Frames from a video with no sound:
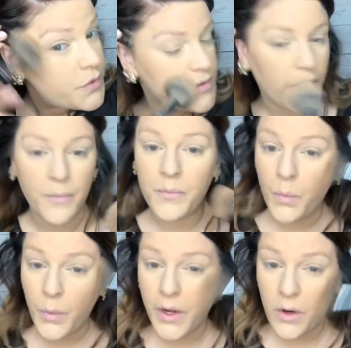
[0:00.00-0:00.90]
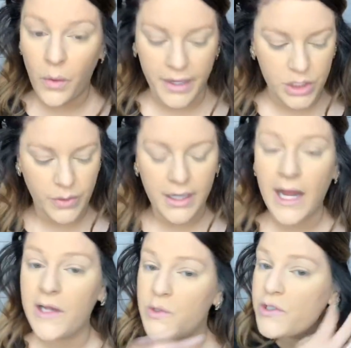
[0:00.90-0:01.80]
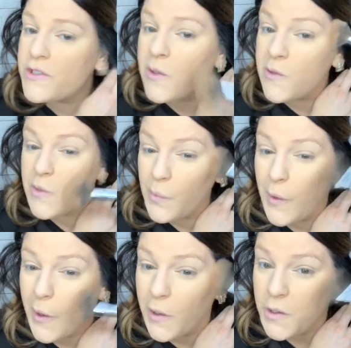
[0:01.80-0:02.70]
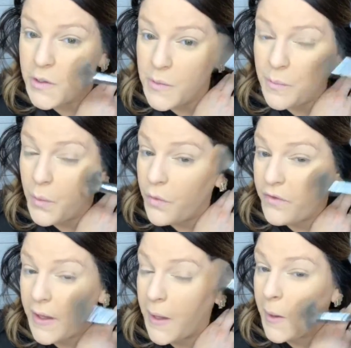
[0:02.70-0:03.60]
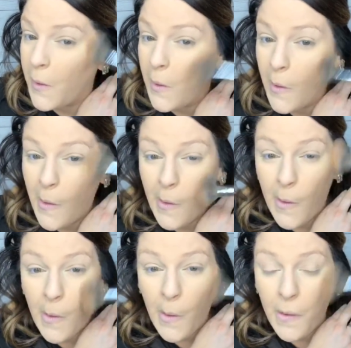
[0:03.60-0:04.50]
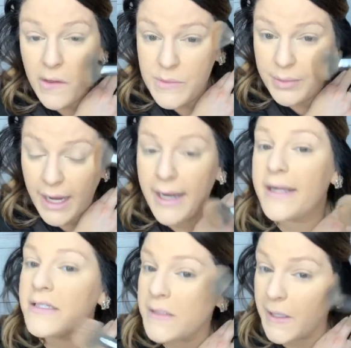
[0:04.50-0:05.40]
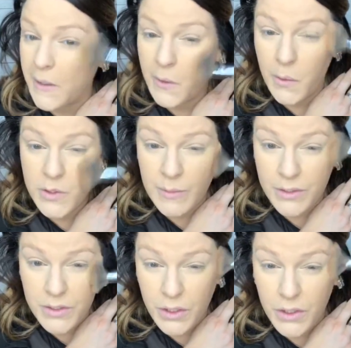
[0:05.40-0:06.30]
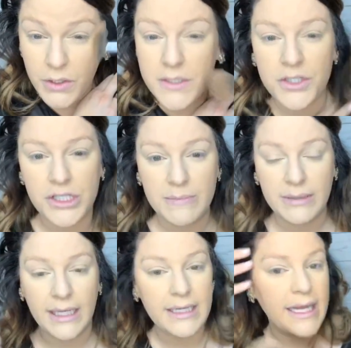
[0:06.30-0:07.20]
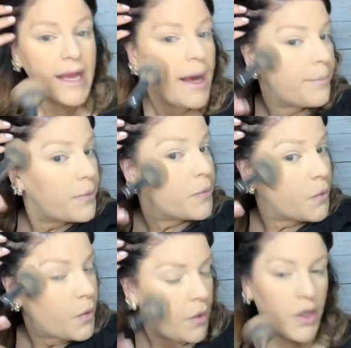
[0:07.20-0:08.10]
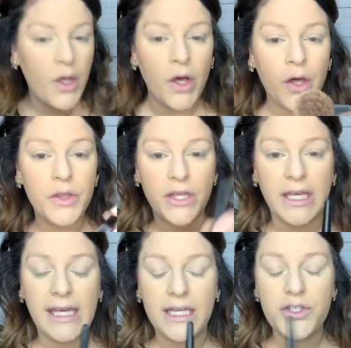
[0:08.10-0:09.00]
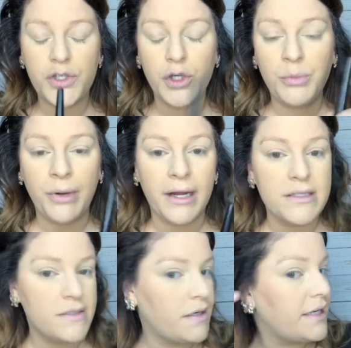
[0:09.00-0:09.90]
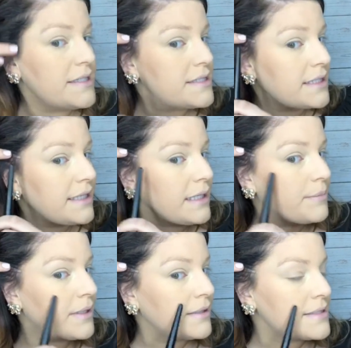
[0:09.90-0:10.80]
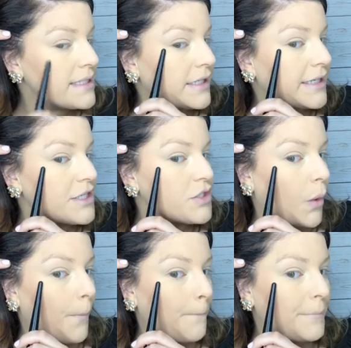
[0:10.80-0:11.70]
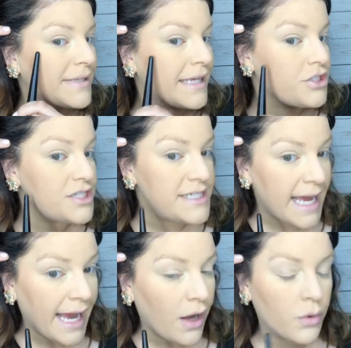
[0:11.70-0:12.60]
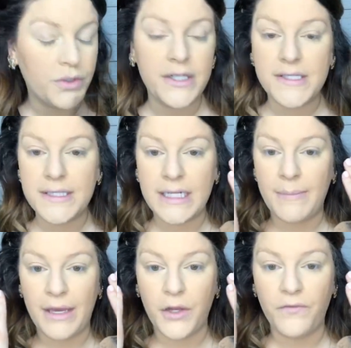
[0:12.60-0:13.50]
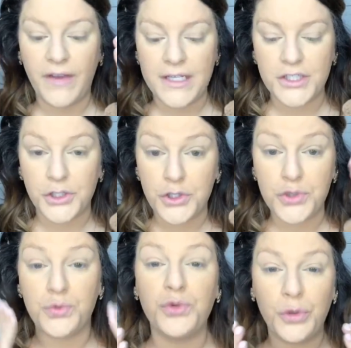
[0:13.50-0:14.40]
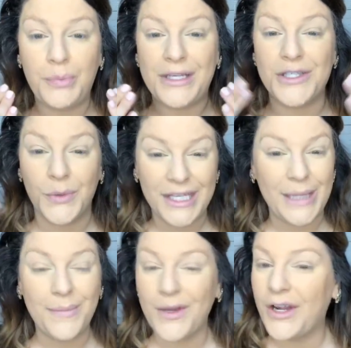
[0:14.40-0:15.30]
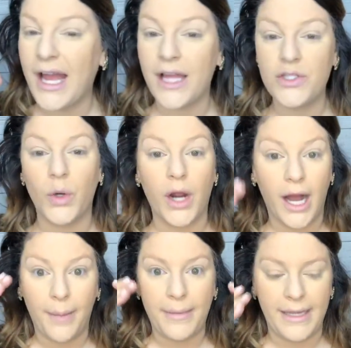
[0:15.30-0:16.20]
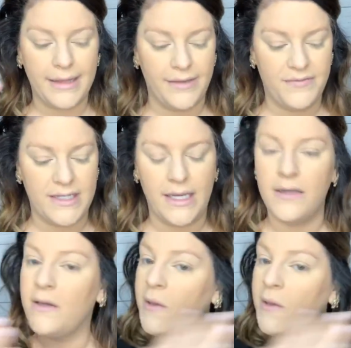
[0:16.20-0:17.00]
So we are going into our contour zones, and we are just moving this product in like small circles and just blending up. The key to your bronzer is to keep it in this area. Don't blend down because it's going to make your face look droopy. So keep your contour up and lifted.